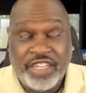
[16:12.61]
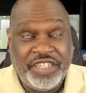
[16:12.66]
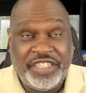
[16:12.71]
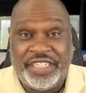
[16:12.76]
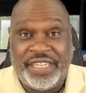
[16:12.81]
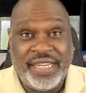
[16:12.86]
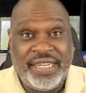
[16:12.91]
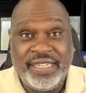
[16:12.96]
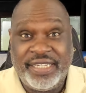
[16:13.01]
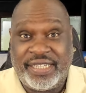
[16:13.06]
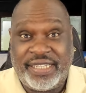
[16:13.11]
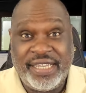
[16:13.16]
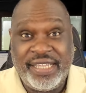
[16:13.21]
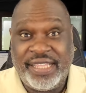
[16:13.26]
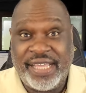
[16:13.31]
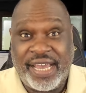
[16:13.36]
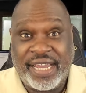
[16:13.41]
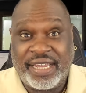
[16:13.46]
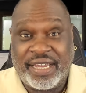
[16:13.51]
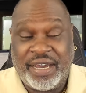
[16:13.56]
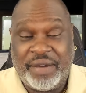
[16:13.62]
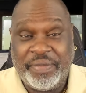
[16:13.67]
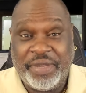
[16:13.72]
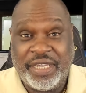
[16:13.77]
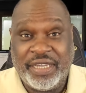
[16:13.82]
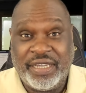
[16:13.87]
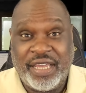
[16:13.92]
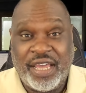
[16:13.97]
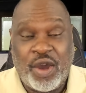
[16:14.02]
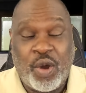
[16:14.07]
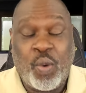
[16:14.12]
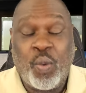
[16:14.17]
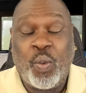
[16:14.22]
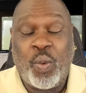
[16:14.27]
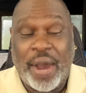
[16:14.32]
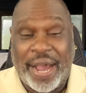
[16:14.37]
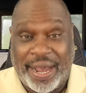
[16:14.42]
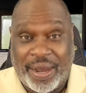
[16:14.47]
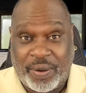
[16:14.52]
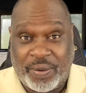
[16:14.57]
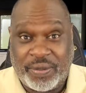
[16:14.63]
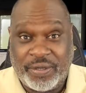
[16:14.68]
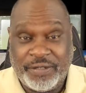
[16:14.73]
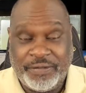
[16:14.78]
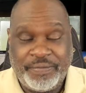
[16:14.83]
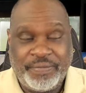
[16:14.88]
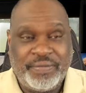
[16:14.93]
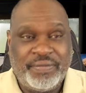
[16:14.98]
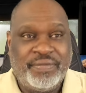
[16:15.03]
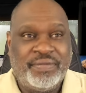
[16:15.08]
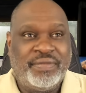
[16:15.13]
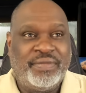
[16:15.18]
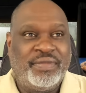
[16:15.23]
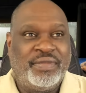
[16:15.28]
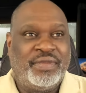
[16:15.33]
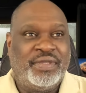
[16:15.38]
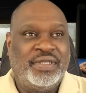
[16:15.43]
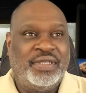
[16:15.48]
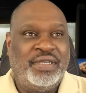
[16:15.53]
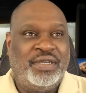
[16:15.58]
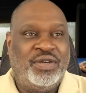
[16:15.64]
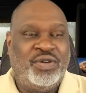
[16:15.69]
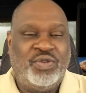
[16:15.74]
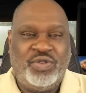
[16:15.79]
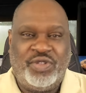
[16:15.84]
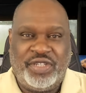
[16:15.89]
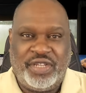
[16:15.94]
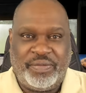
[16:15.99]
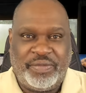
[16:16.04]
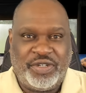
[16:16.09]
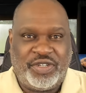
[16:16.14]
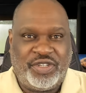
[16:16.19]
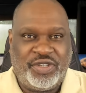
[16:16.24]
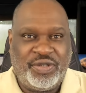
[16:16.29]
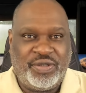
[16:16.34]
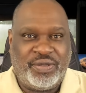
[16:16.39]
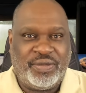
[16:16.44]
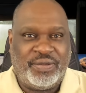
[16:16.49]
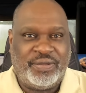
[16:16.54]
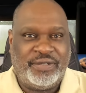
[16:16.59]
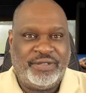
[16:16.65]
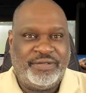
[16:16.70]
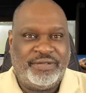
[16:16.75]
Didn't see that coming. Wow. Who's number two?